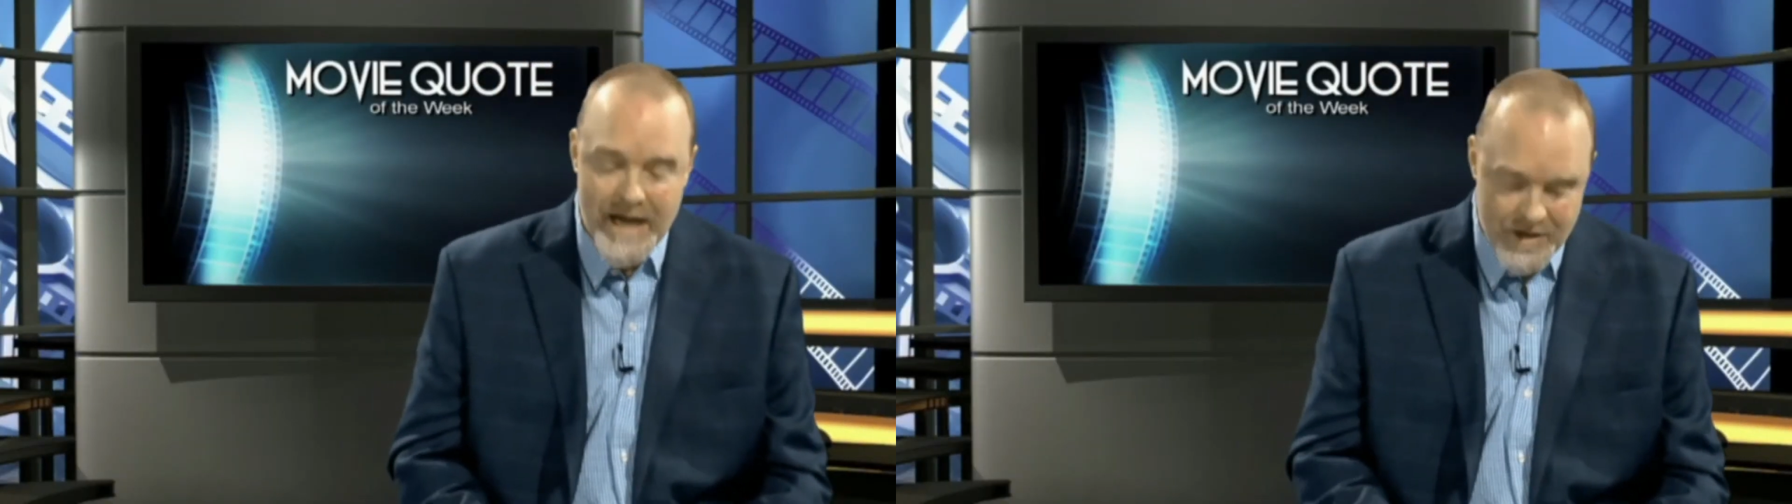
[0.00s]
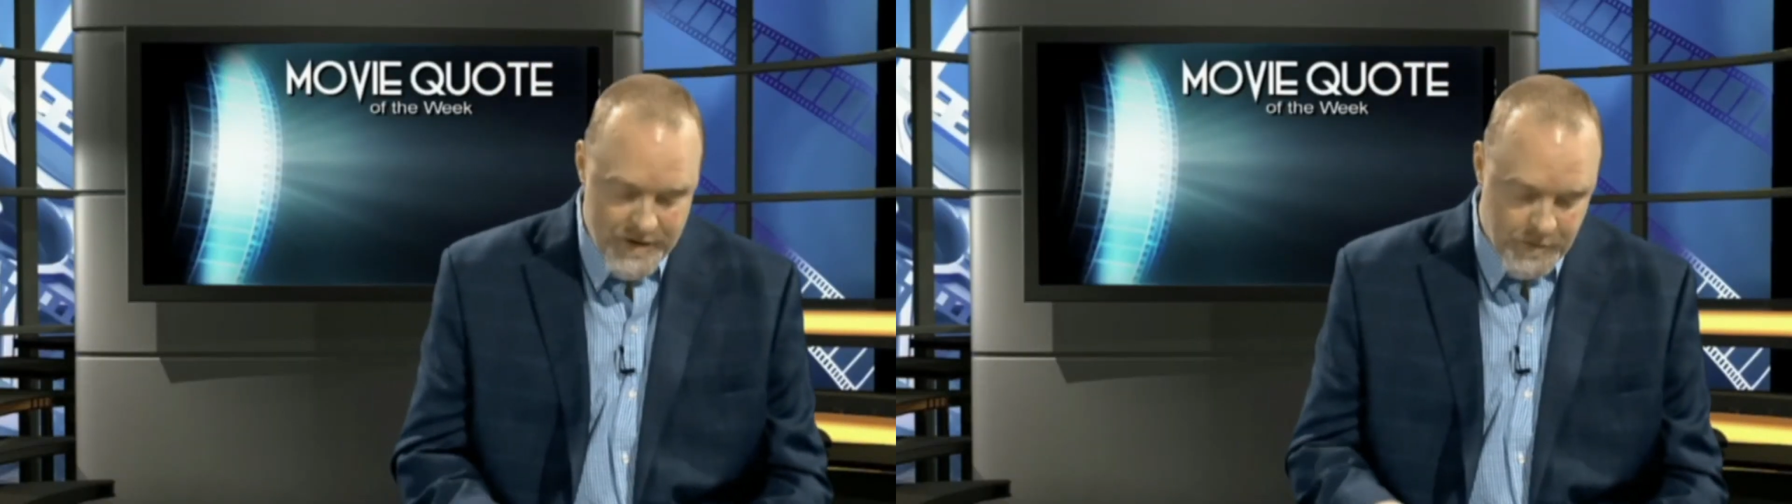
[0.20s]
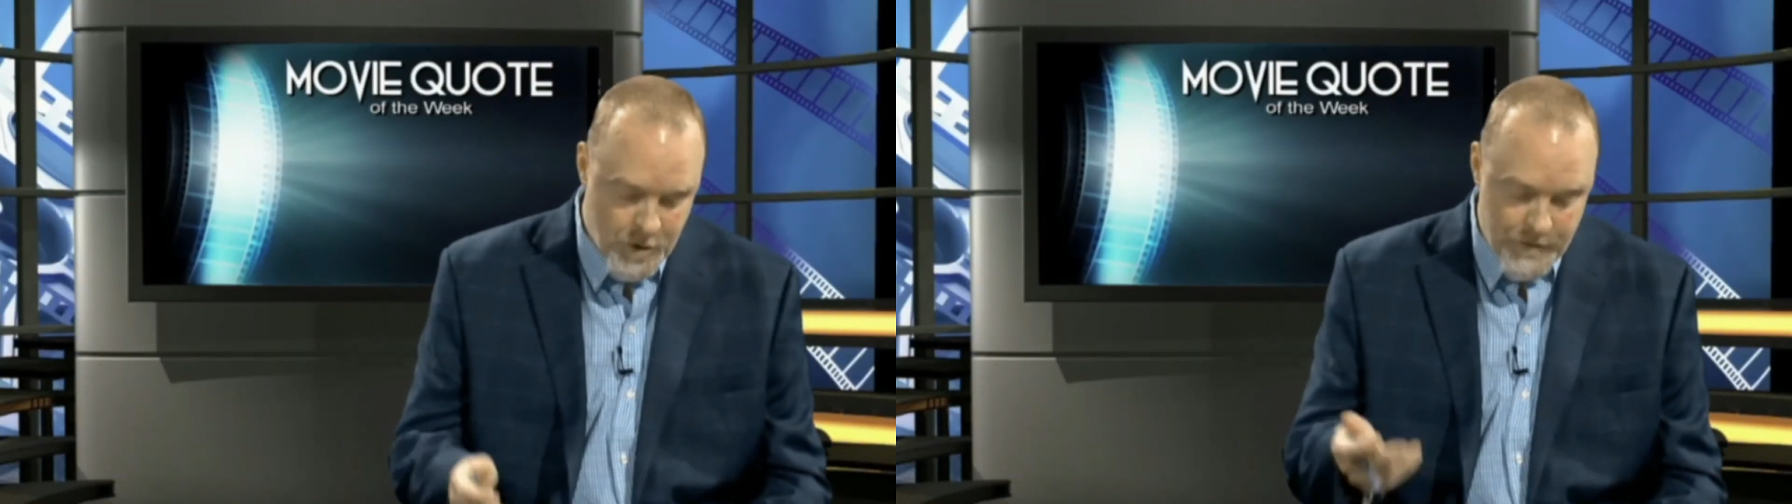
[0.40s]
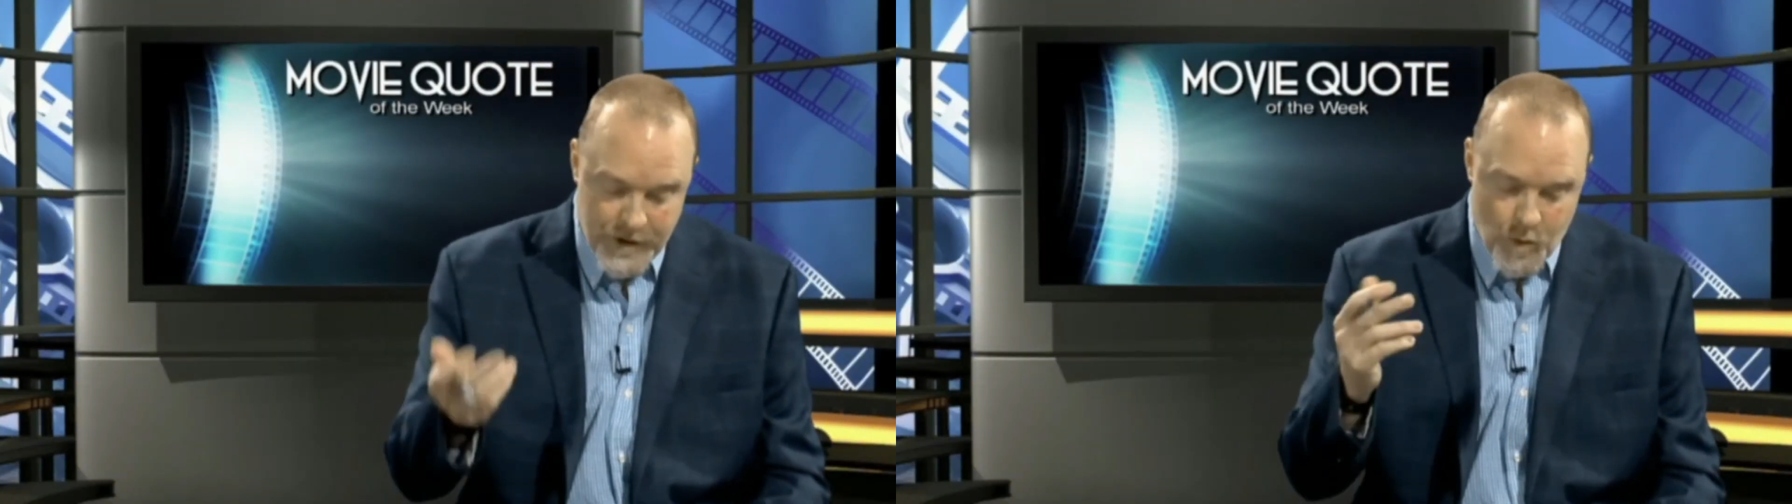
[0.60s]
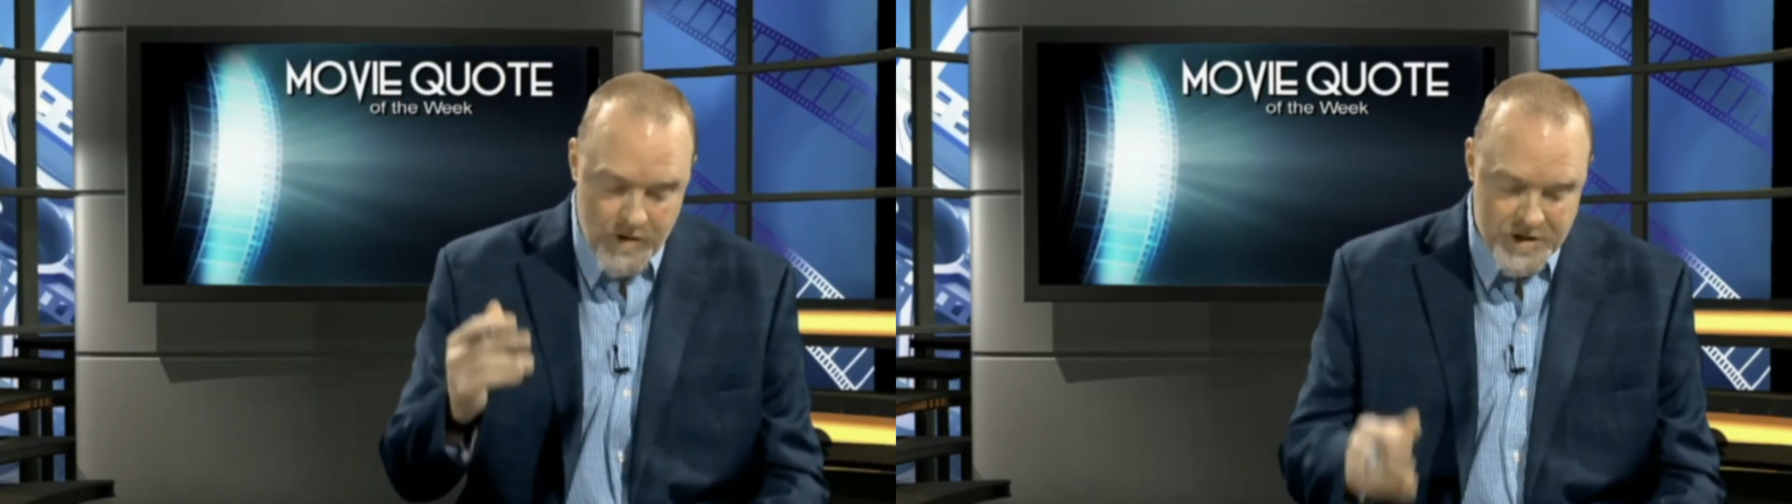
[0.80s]
I do have a
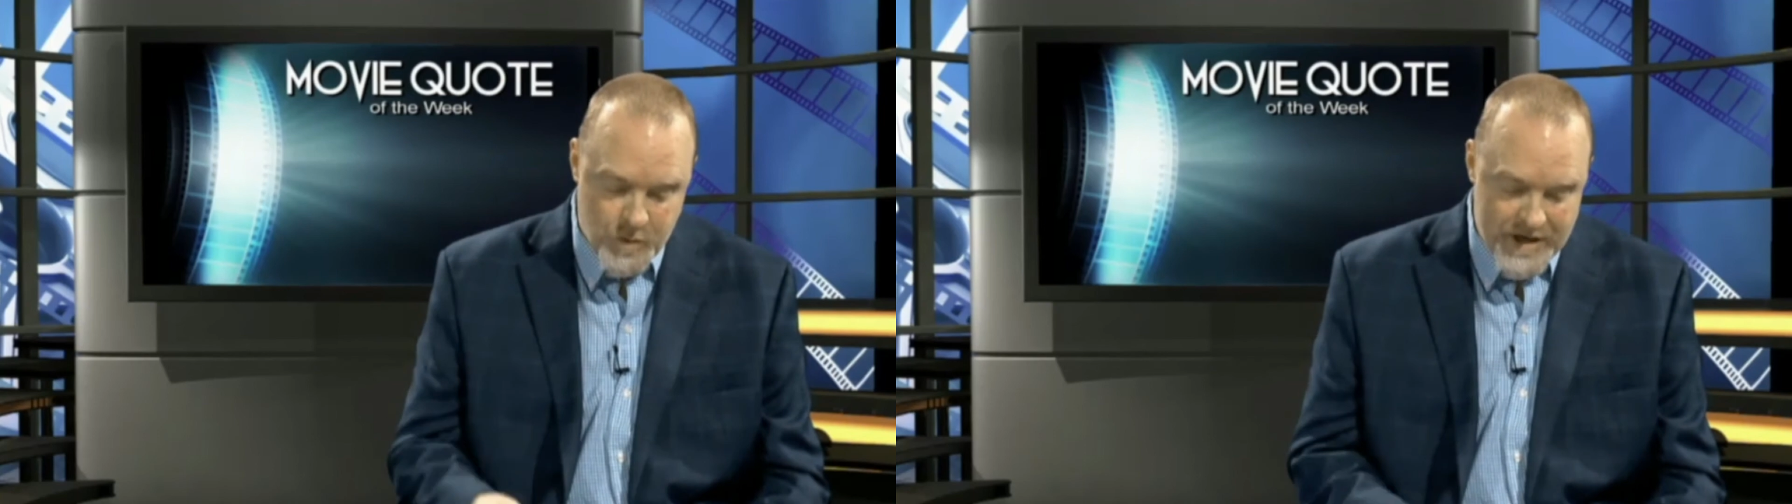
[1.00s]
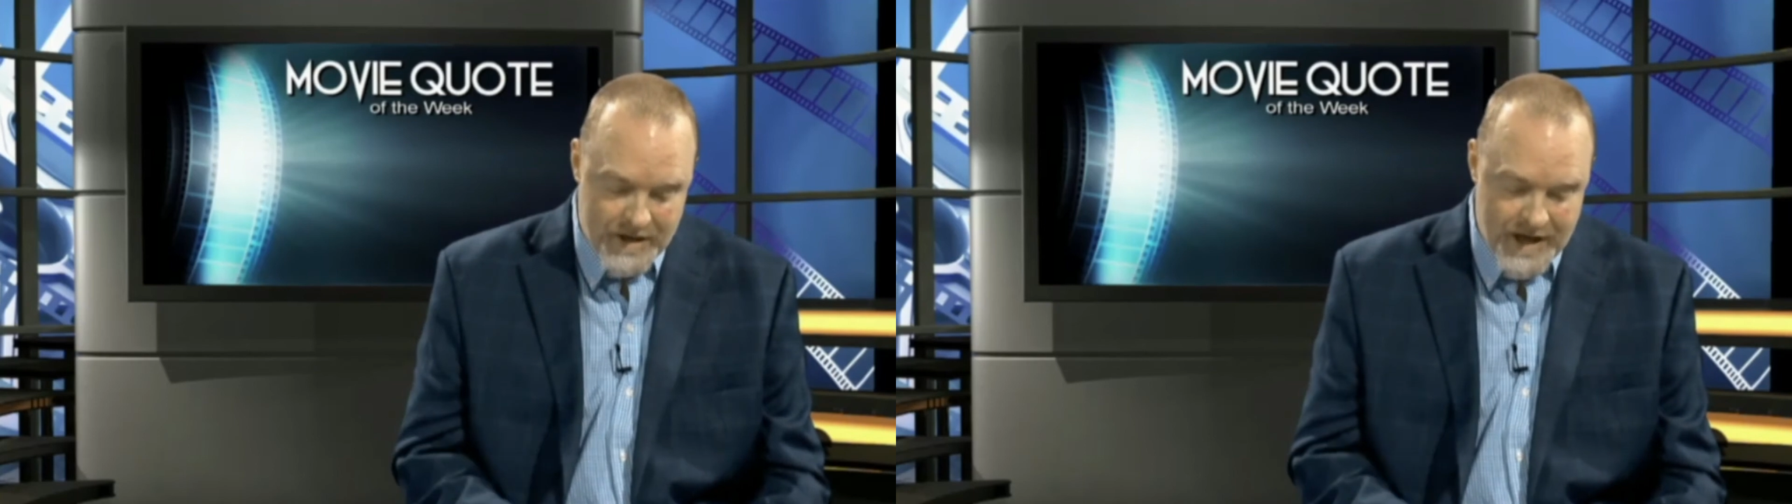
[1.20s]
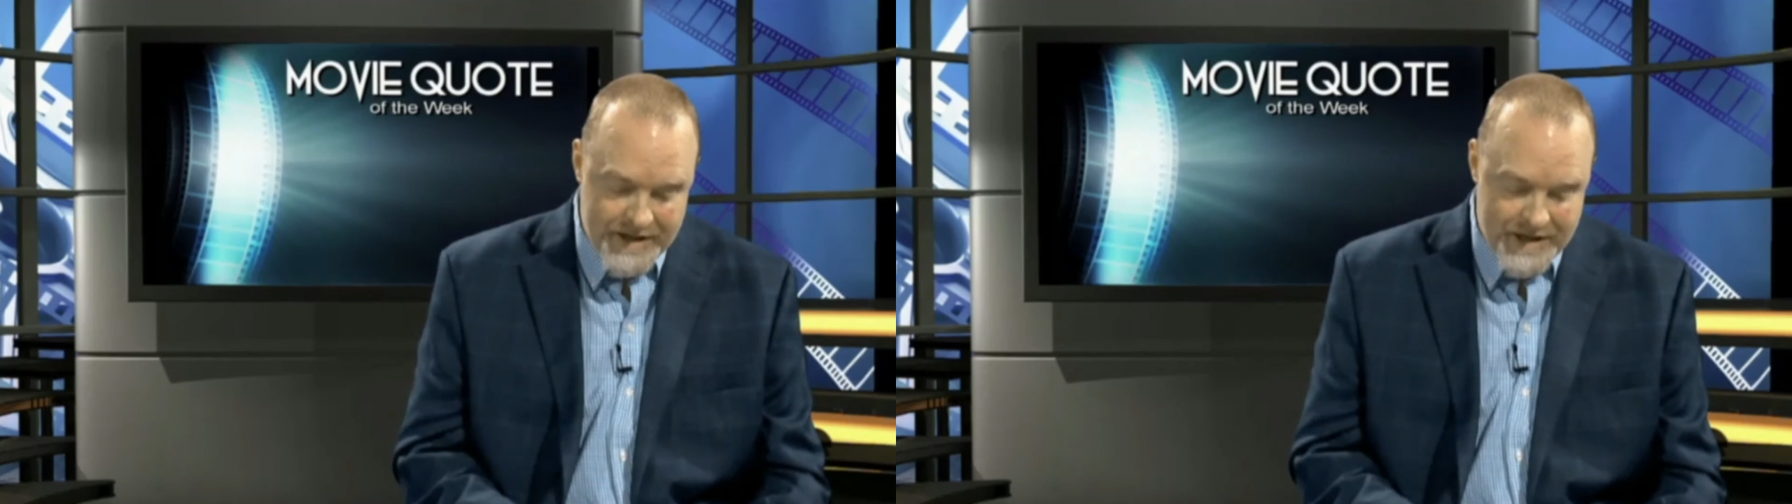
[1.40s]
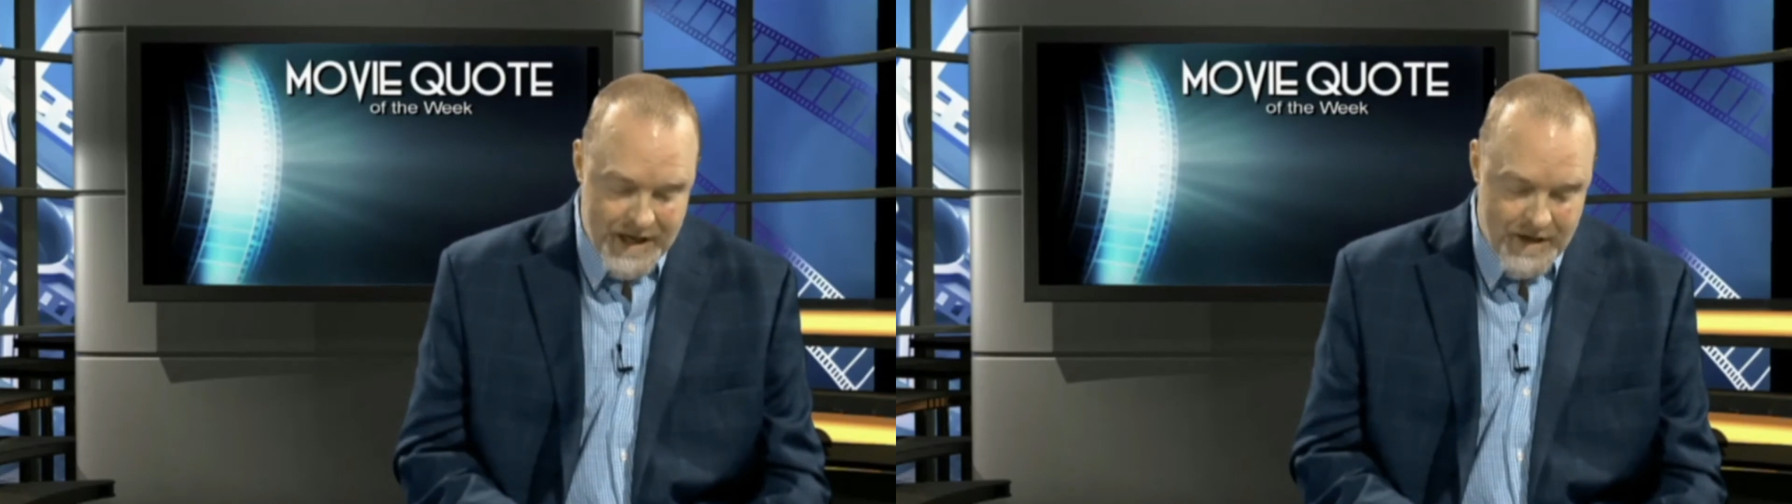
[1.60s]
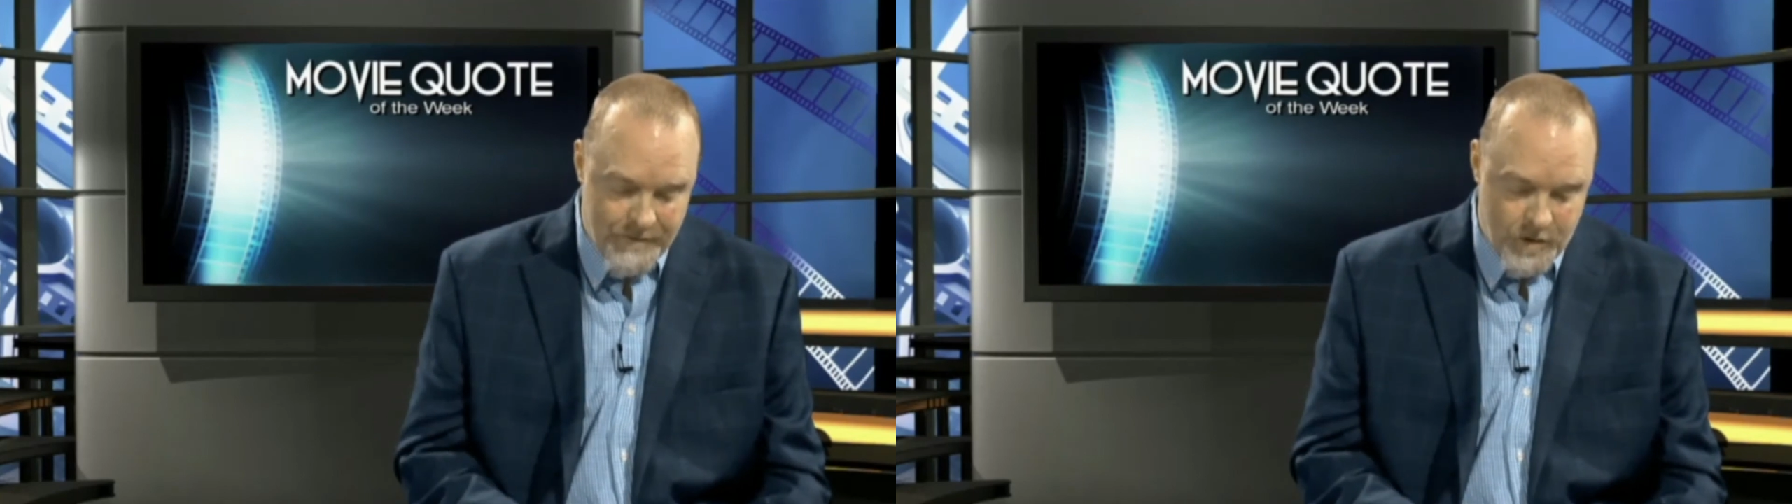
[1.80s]
movie quote as we like to have